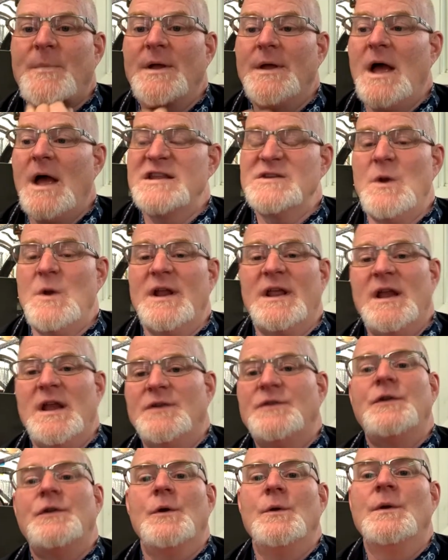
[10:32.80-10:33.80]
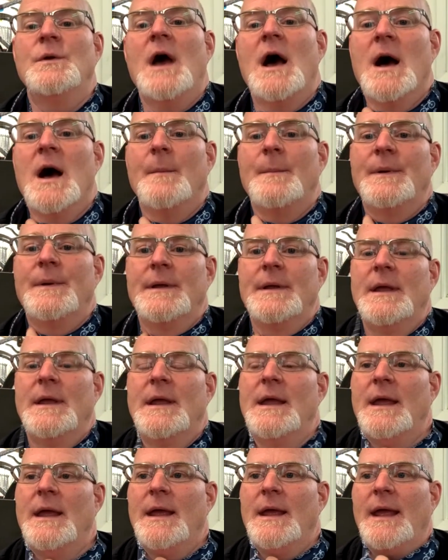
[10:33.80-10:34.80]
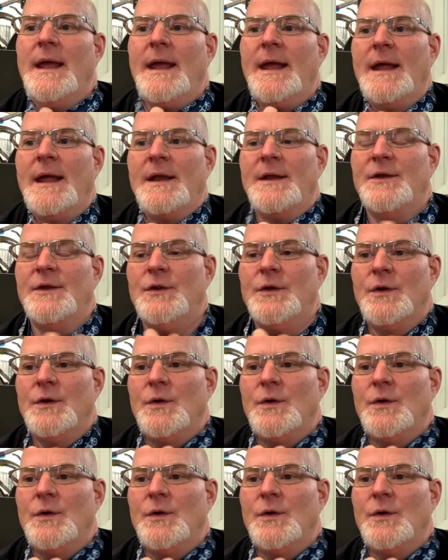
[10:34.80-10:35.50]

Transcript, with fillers: I just want to get it tuned up," and